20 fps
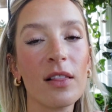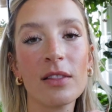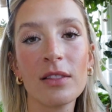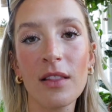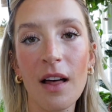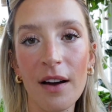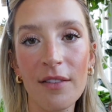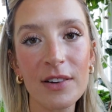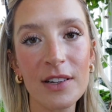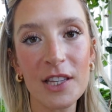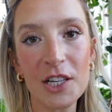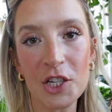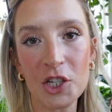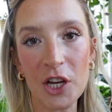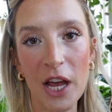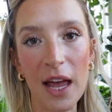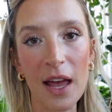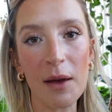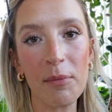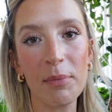loved the
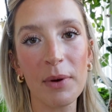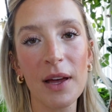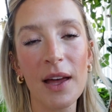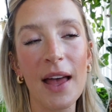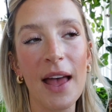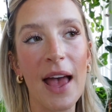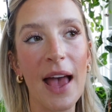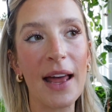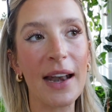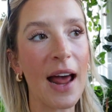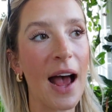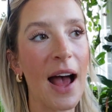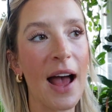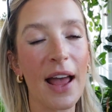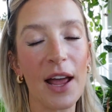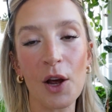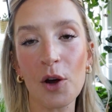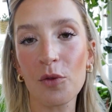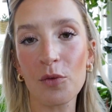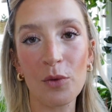shape, and
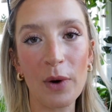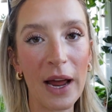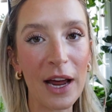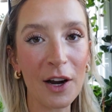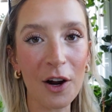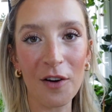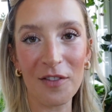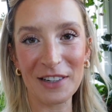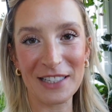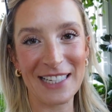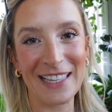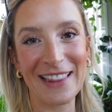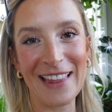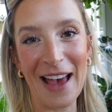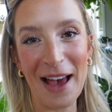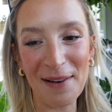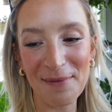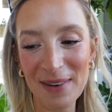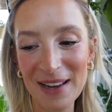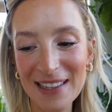I ran over to
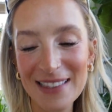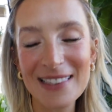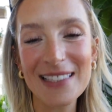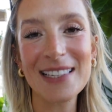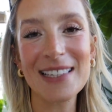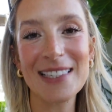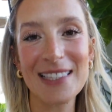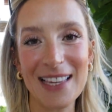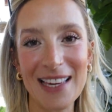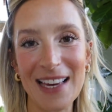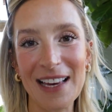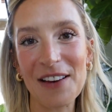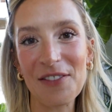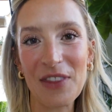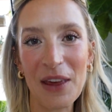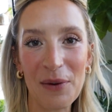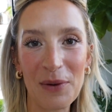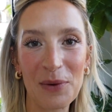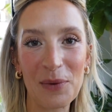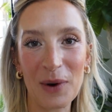them to see if
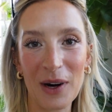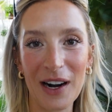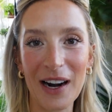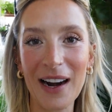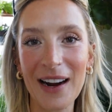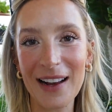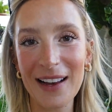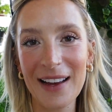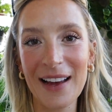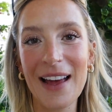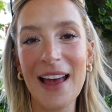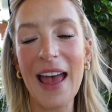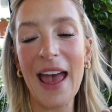they would work.